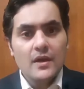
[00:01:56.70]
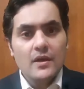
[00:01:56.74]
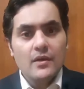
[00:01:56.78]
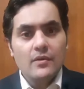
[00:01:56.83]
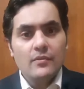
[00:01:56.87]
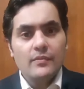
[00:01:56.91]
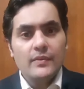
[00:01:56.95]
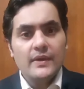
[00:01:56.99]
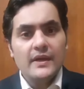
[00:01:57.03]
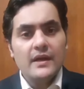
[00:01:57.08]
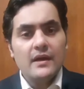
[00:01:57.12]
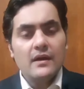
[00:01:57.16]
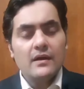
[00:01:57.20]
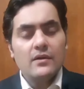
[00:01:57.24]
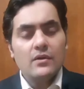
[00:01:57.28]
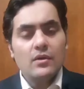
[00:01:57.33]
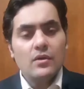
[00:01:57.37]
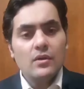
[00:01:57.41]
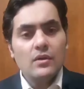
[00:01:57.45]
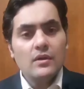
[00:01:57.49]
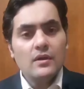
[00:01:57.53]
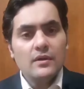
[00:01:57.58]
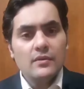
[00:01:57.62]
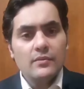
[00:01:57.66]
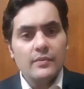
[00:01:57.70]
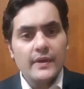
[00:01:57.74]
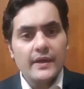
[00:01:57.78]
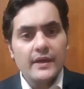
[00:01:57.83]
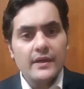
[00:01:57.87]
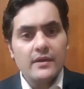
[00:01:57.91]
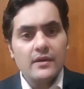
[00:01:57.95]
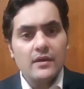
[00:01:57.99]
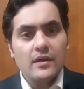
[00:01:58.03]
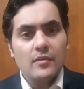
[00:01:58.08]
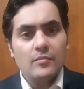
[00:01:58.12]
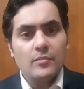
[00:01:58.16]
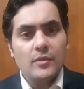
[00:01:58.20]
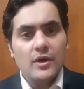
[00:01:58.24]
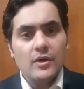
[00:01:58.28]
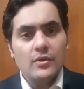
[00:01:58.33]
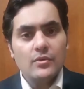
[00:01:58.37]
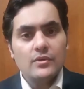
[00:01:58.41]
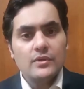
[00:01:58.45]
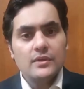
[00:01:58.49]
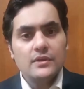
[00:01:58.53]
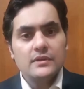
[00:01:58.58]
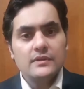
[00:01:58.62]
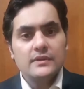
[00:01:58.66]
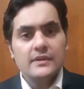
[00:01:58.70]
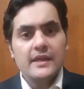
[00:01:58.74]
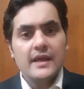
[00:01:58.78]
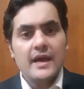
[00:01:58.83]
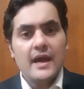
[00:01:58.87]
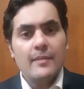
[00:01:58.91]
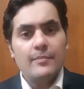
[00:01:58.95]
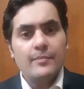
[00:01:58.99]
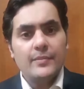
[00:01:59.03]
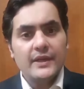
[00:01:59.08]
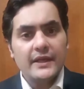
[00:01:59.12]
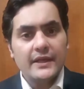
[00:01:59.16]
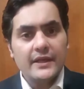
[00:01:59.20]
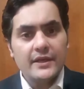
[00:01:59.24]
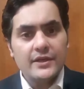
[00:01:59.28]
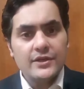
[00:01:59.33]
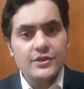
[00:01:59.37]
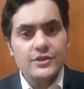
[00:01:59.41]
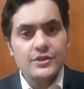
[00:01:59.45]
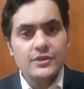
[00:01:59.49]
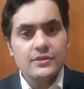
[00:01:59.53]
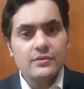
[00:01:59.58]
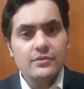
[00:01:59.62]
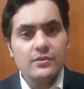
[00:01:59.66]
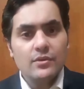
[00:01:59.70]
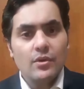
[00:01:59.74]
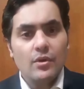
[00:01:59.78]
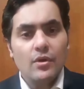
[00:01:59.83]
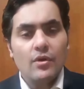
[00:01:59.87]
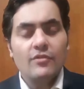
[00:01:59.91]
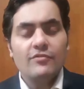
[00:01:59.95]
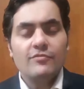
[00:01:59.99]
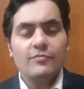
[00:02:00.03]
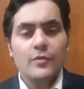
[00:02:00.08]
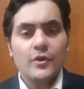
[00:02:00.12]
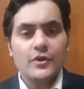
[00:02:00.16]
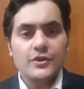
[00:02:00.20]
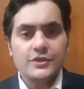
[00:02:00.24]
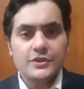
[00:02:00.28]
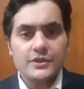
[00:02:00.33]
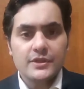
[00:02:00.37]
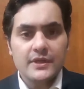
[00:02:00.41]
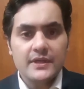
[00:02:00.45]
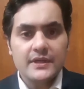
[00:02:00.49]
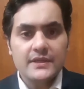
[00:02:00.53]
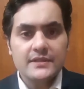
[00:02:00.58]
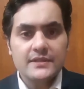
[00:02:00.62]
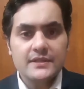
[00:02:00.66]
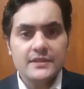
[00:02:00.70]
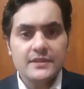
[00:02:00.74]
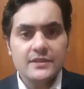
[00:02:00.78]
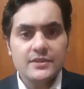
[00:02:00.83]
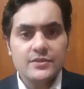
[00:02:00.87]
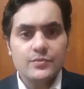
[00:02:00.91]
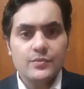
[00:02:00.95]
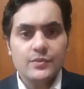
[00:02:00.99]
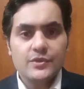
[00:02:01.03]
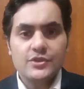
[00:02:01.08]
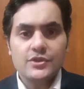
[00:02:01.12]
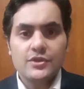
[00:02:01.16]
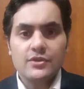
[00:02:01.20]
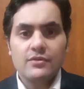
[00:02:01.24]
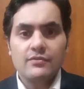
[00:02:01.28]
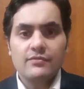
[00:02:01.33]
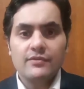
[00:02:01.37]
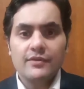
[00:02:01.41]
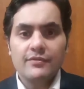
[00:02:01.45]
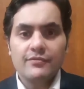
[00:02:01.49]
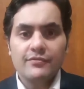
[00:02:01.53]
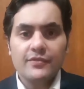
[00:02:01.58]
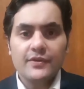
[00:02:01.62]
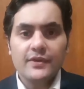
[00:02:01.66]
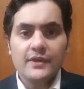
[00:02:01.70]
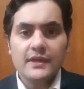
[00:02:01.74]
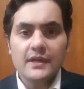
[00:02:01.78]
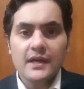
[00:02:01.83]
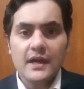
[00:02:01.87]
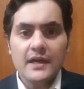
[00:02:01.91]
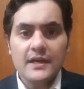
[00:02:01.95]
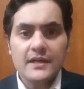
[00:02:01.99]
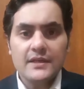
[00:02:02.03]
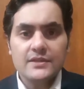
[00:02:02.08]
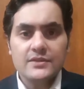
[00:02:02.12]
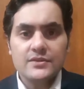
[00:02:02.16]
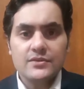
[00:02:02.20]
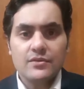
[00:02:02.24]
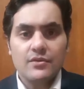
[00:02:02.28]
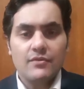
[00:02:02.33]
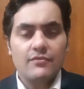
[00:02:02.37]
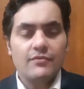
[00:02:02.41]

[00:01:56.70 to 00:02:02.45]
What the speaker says: We are all aware about the application of moisturizers, which are of different kinds, of